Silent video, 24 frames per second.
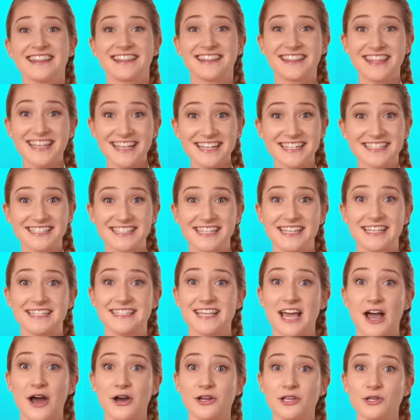this is
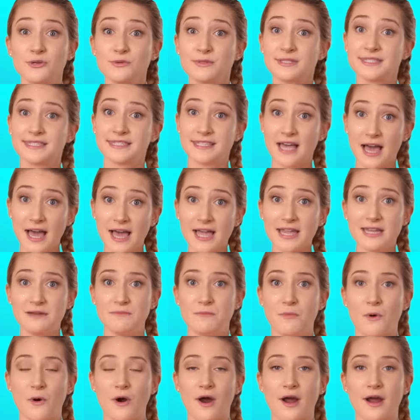how you sign
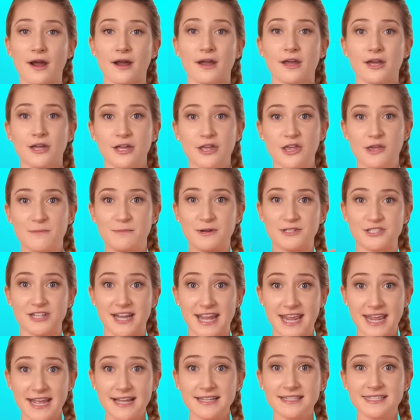more Put your
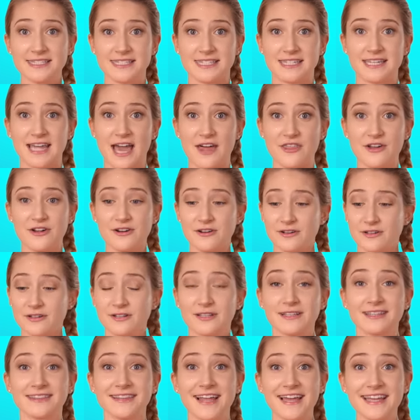hands together
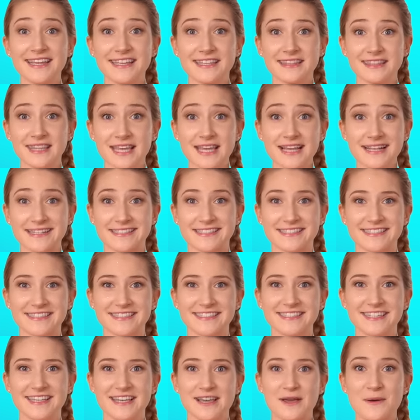like
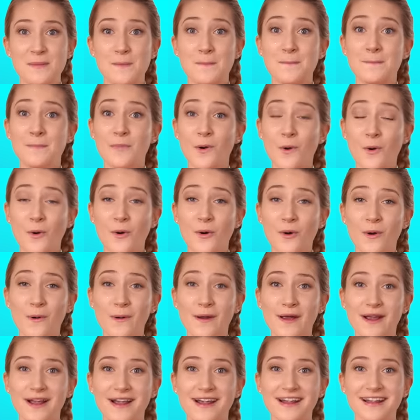this.
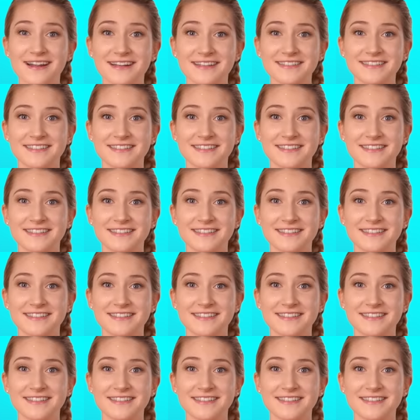More,